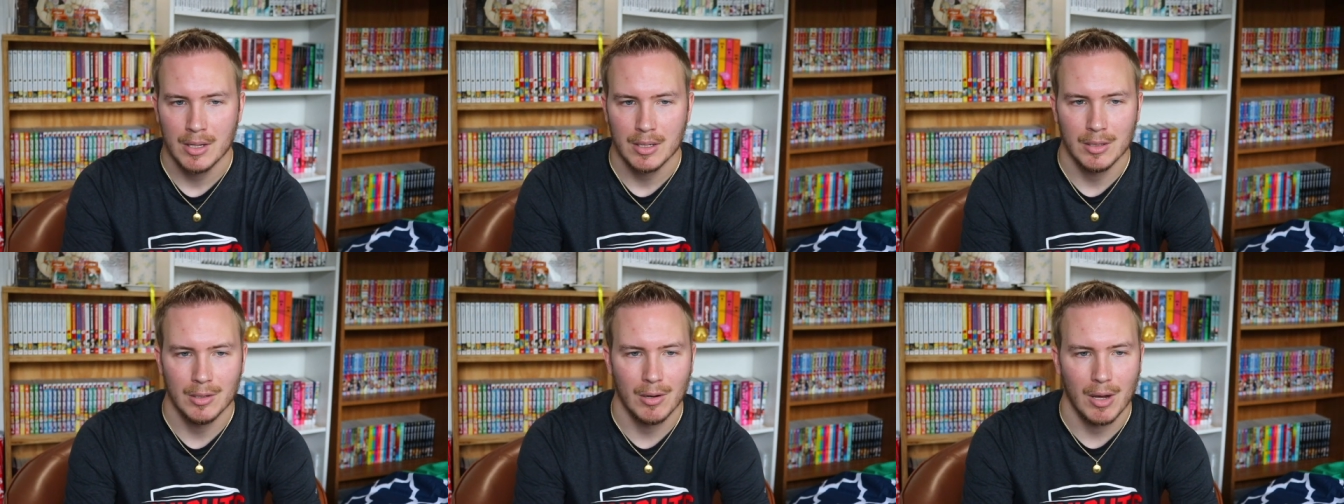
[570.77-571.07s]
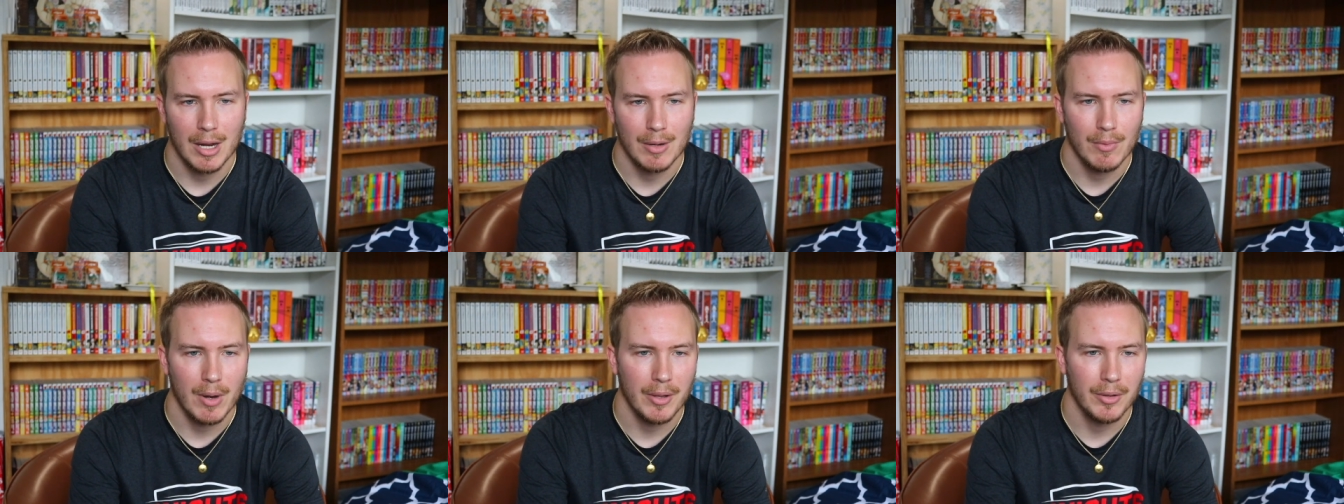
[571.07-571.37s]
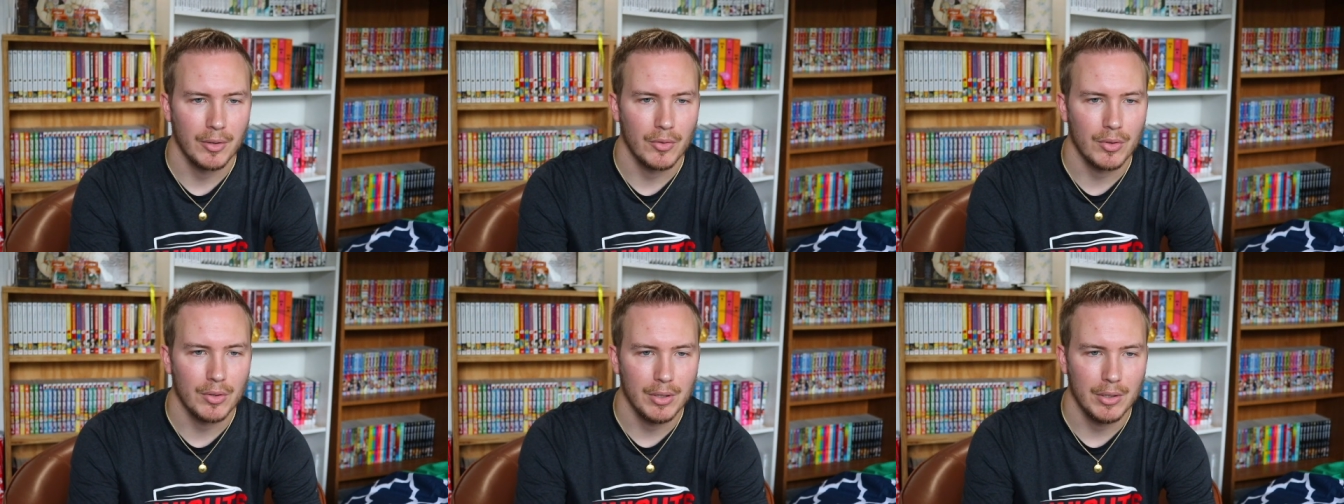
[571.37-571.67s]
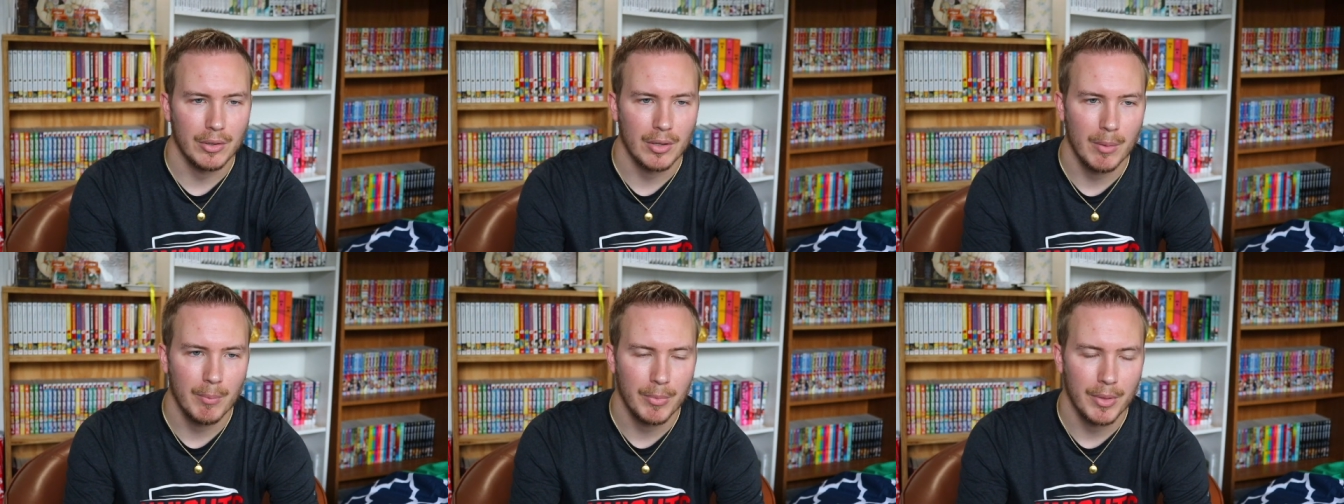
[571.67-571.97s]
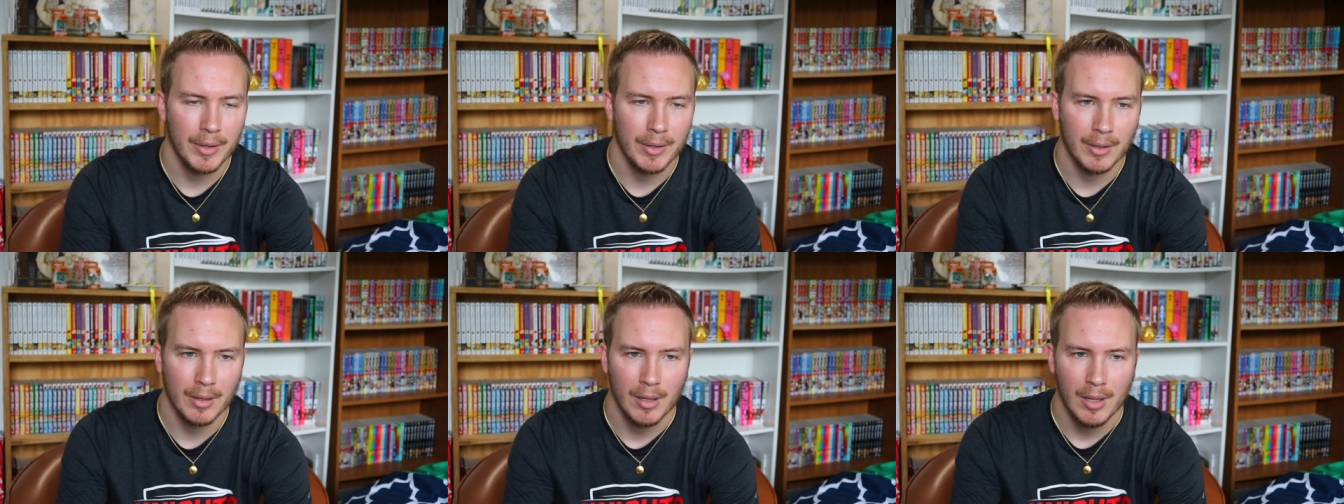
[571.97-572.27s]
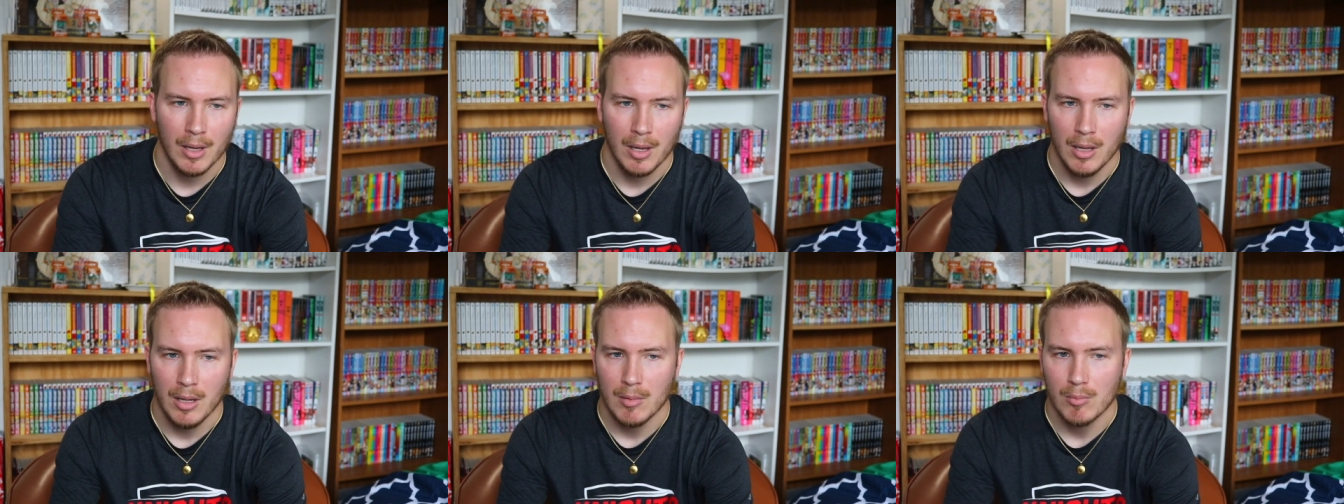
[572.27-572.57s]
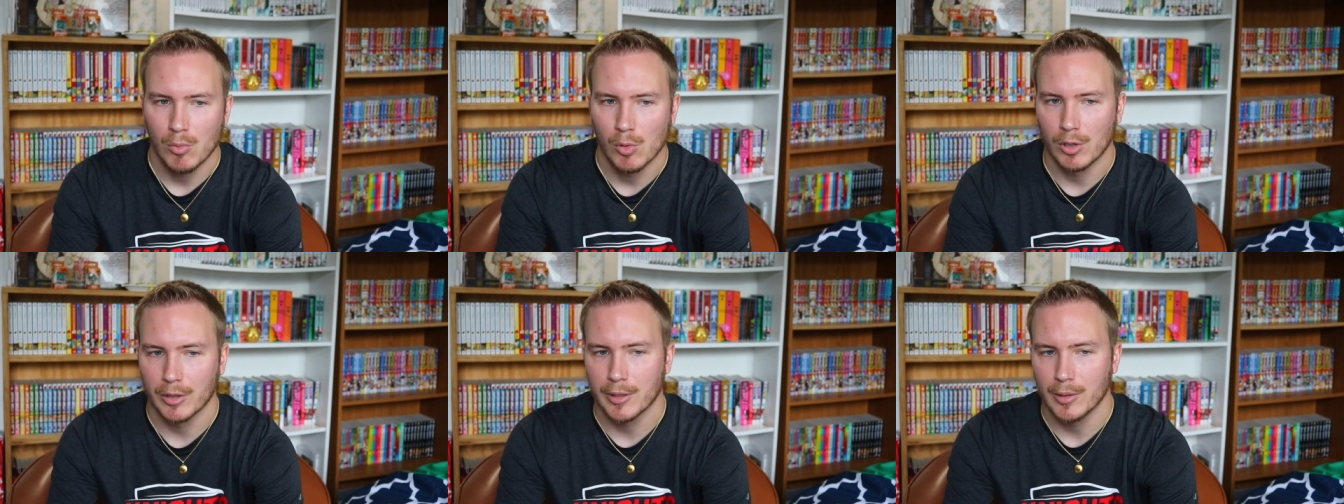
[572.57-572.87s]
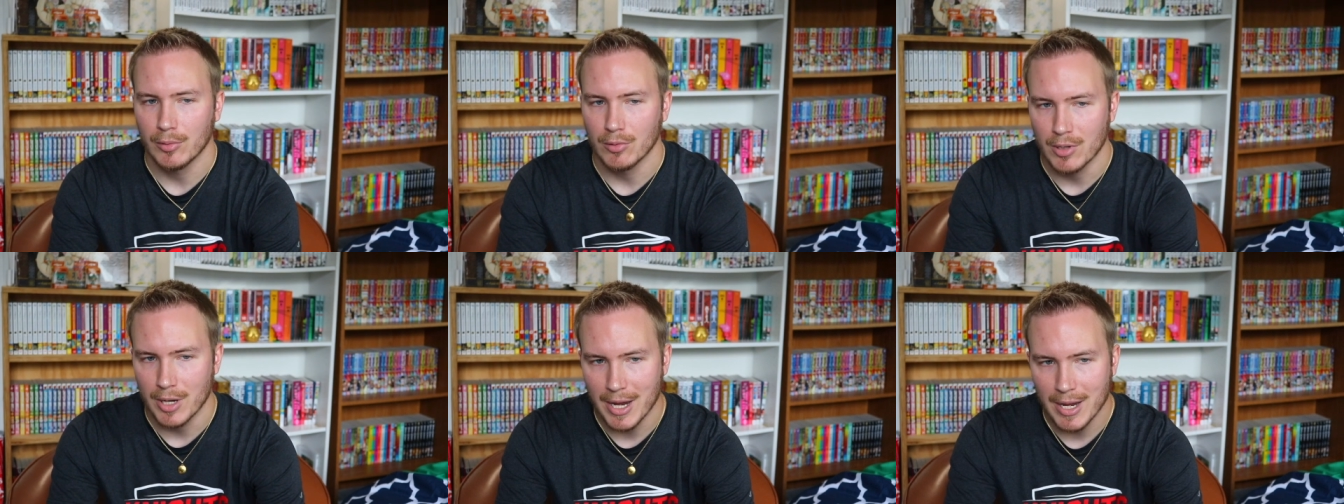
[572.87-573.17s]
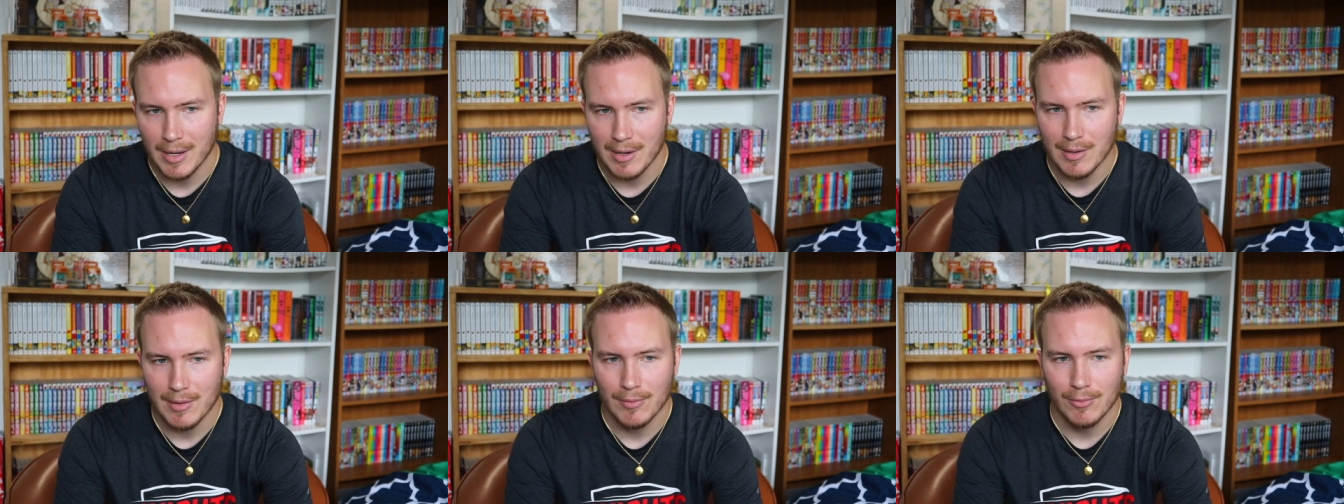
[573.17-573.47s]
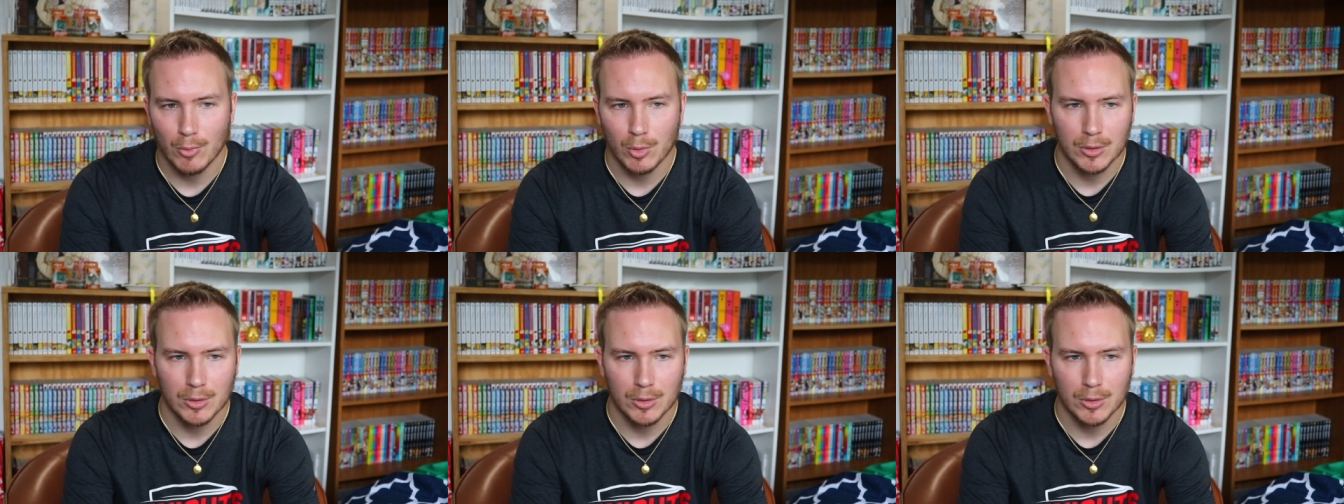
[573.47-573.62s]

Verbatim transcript: You know, I'd rather see something more creative.